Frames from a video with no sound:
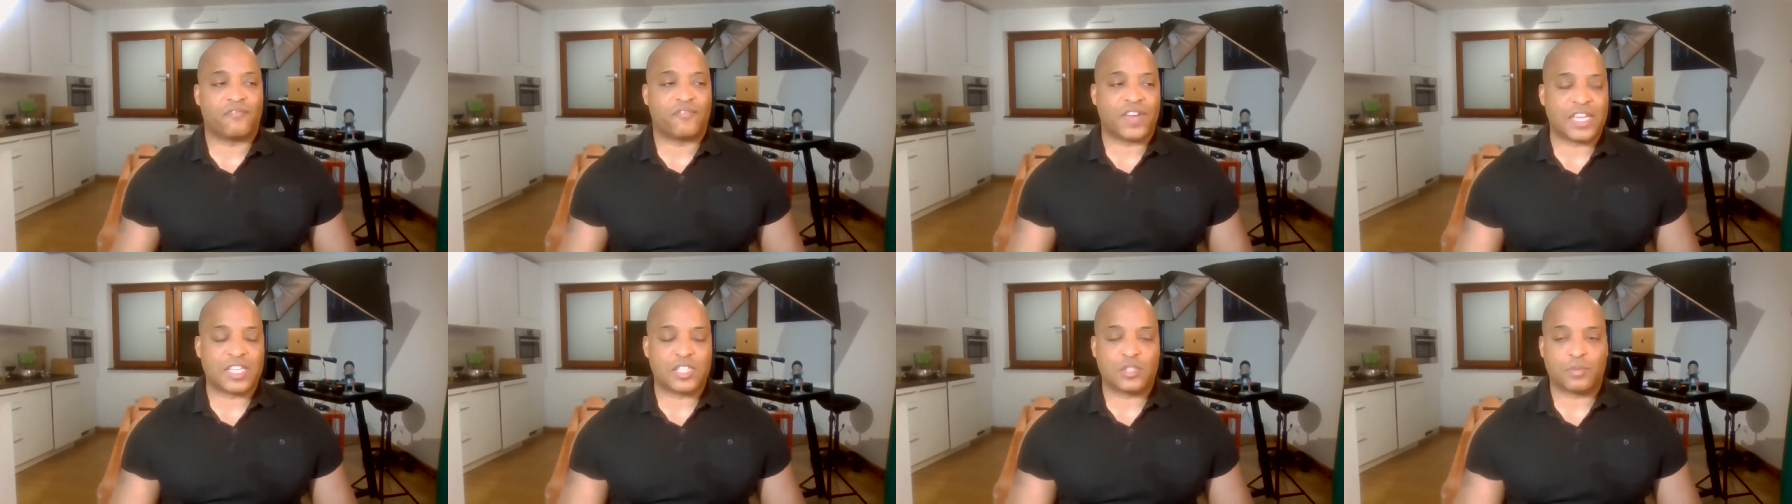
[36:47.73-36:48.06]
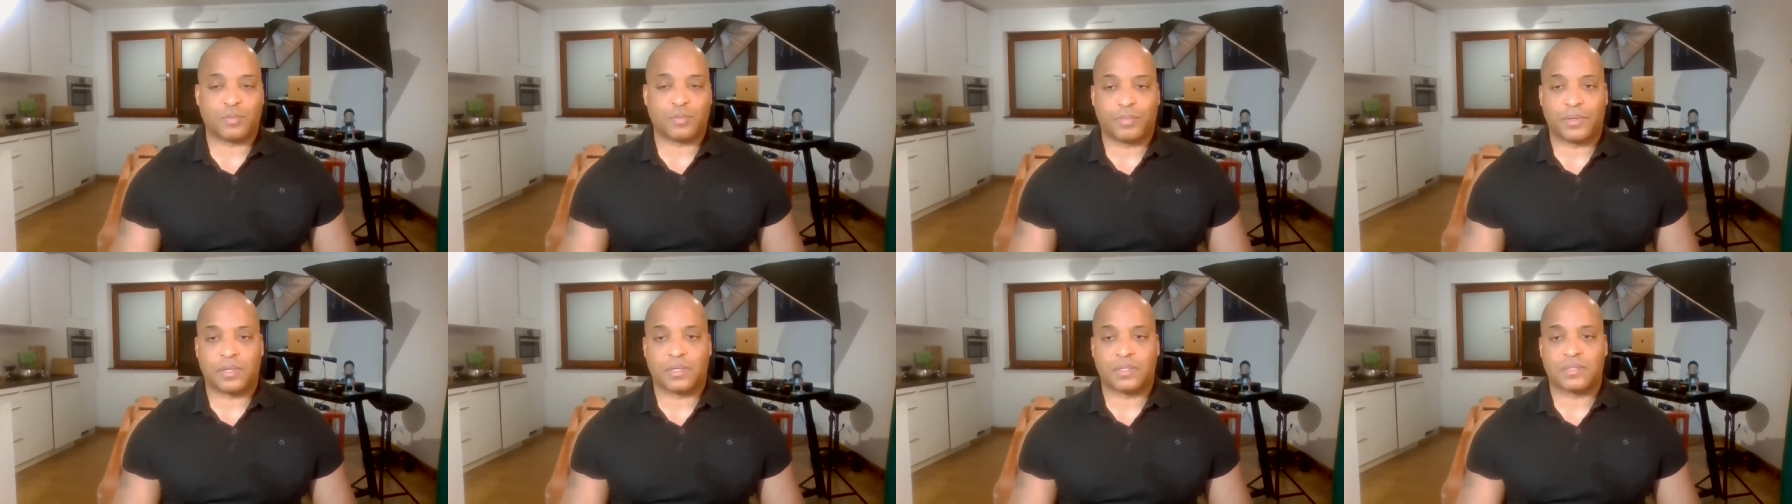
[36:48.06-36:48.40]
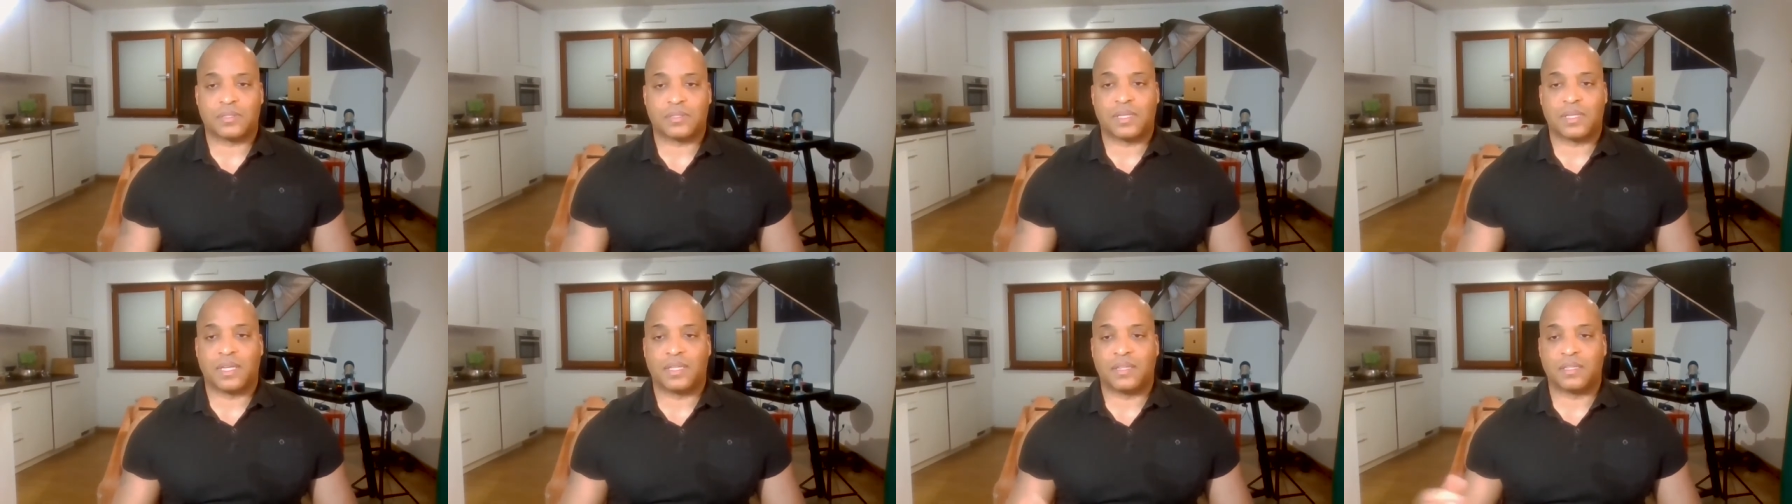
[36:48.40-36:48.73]

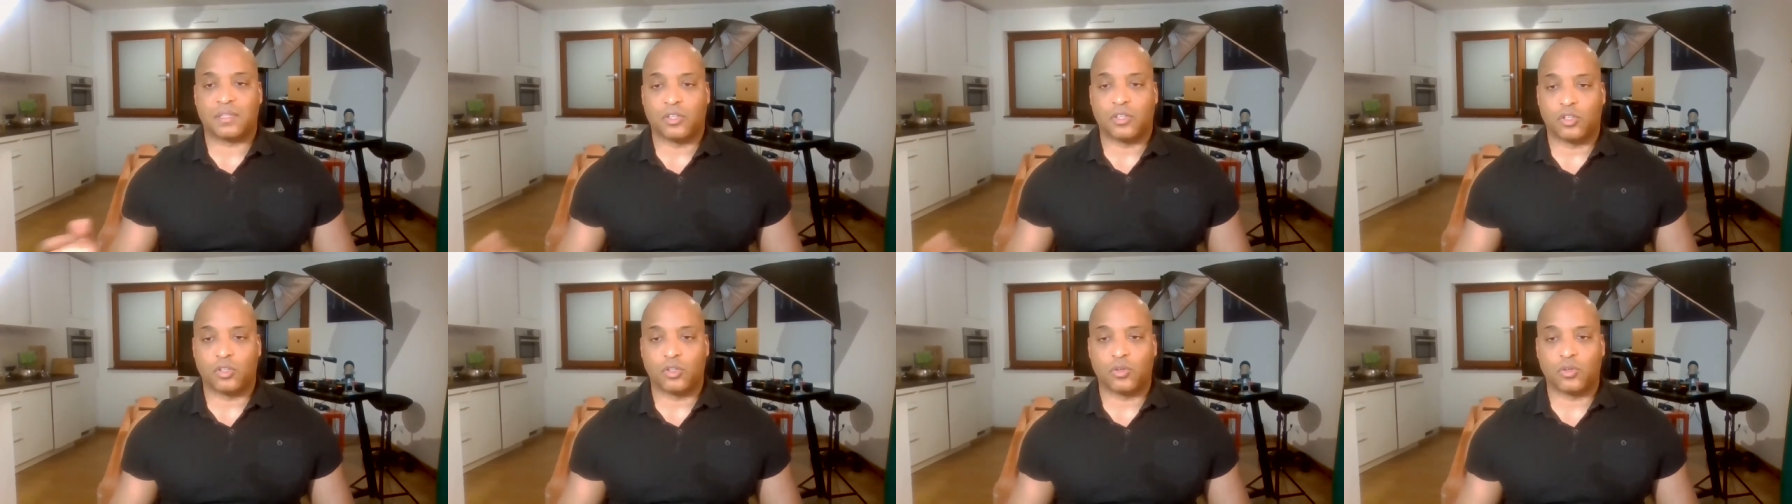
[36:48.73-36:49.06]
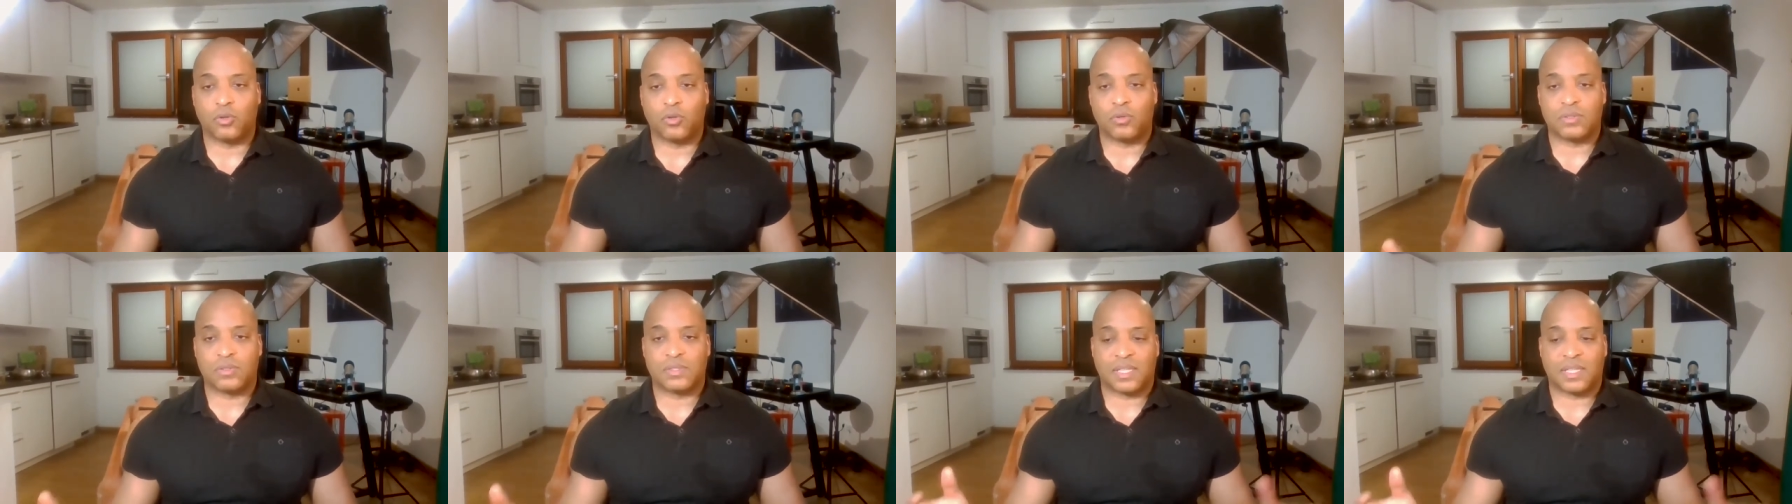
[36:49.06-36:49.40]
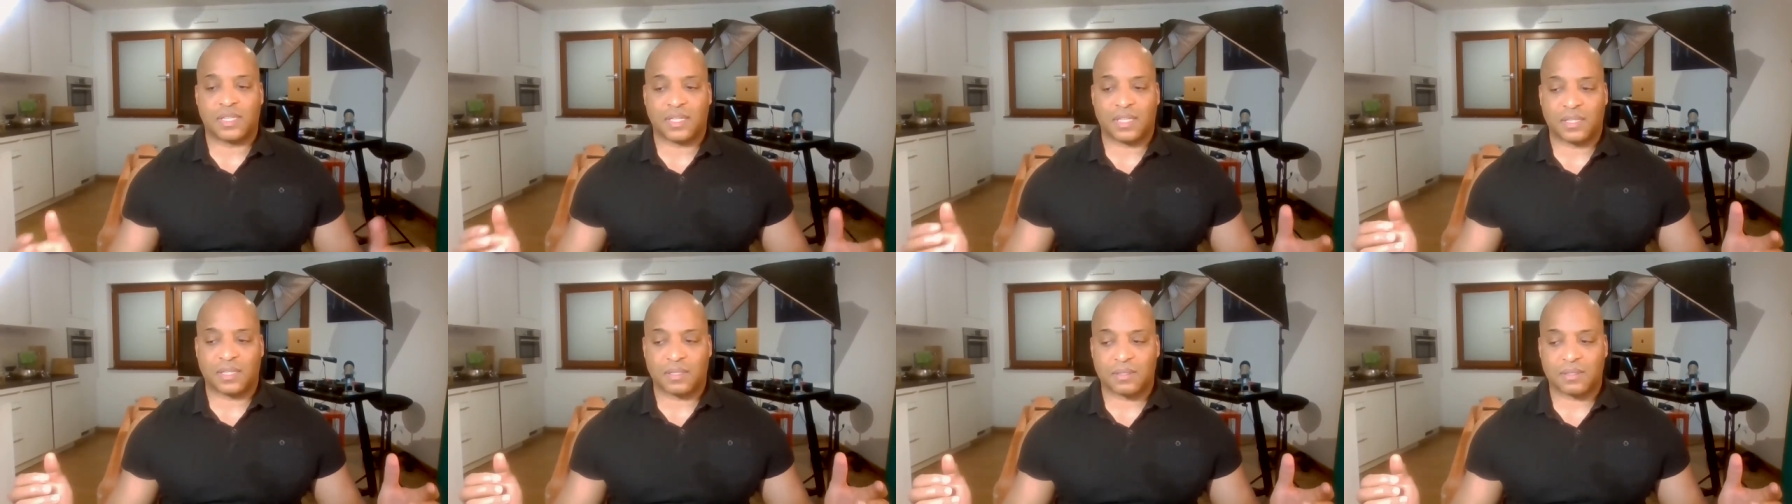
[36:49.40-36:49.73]
Facebooks and the Googles
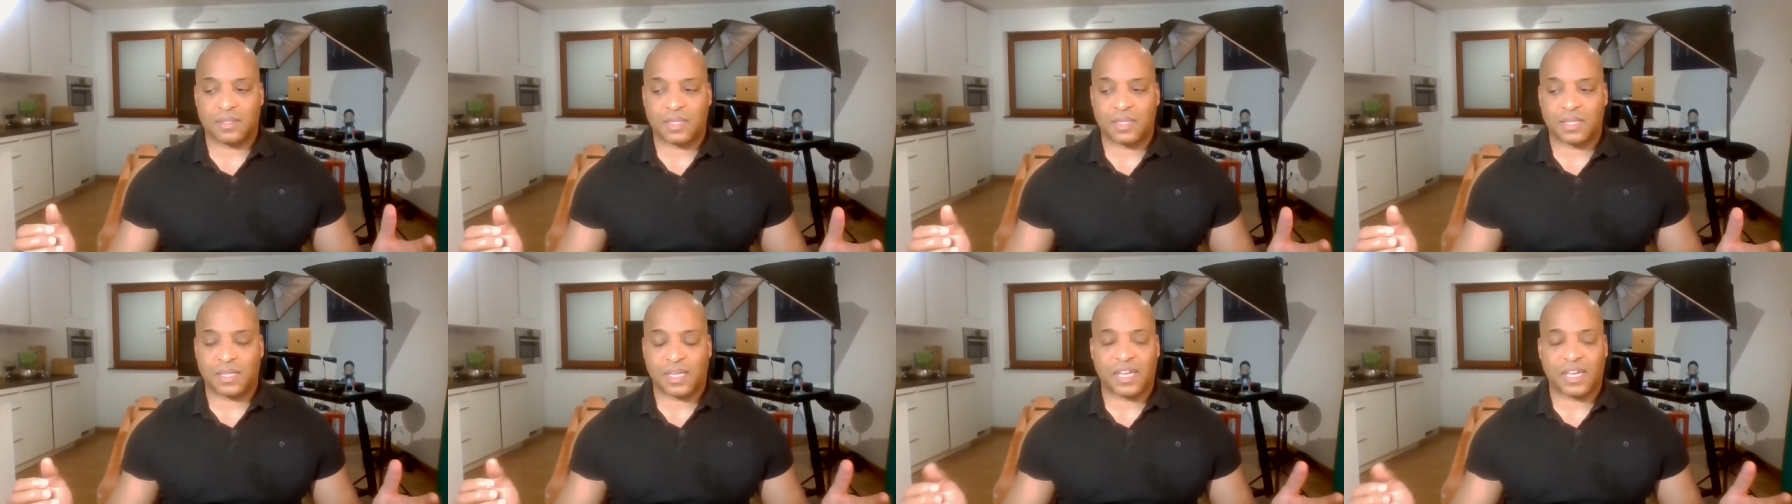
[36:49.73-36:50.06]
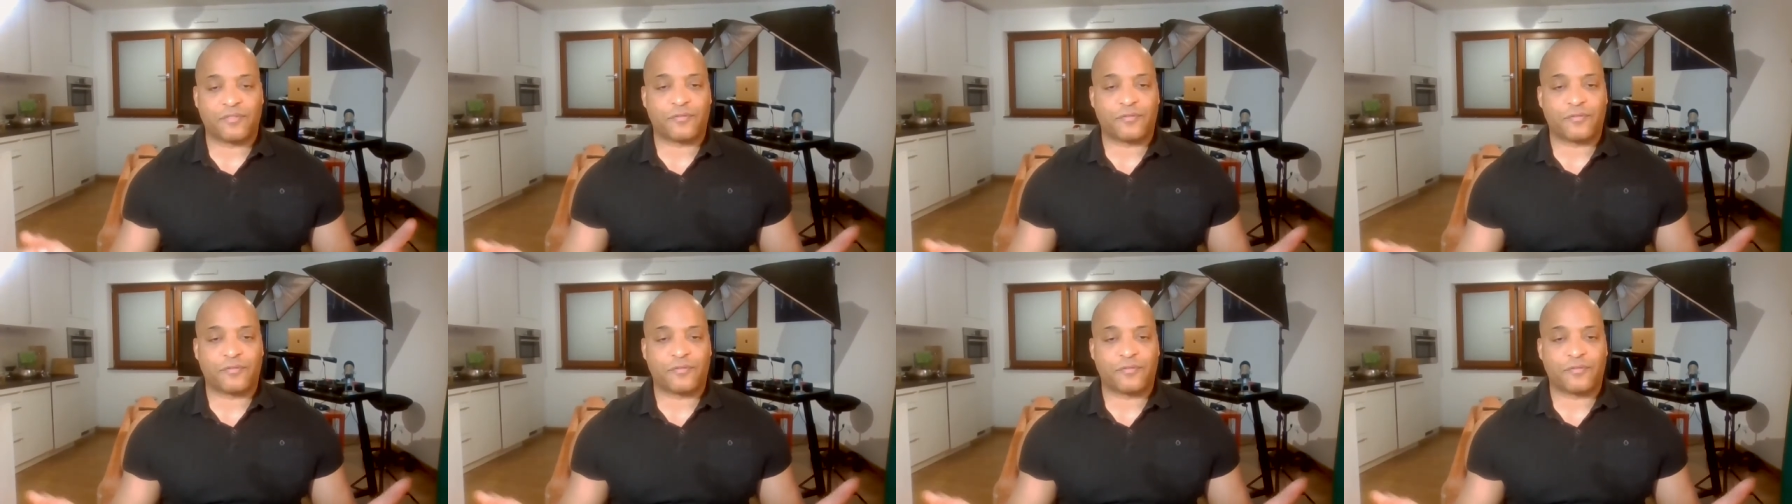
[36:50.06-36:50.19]
and the the